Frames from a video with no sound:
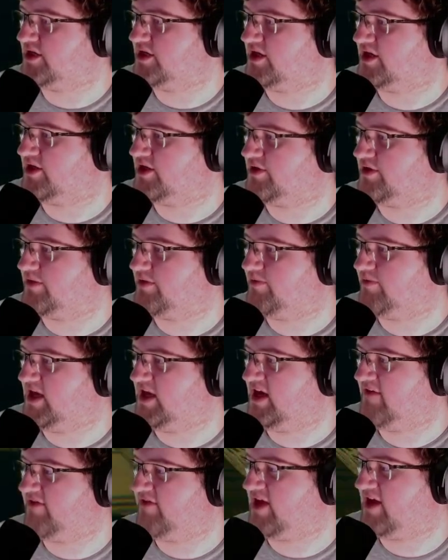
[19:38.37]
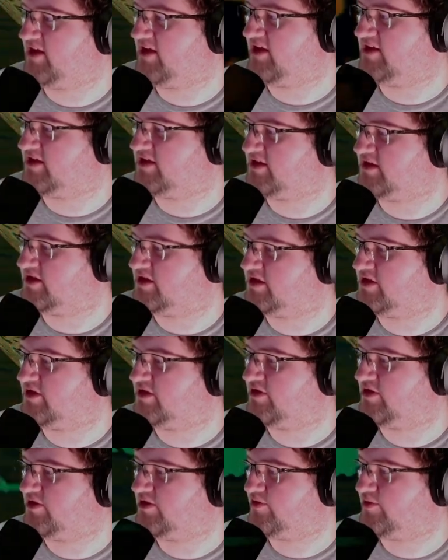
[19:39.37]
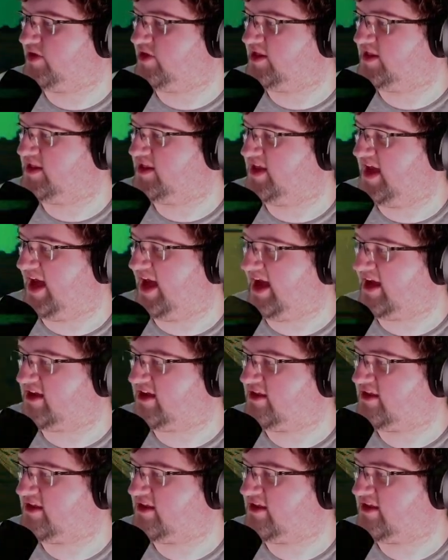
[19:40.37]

because the beehive counts as 3 sacks.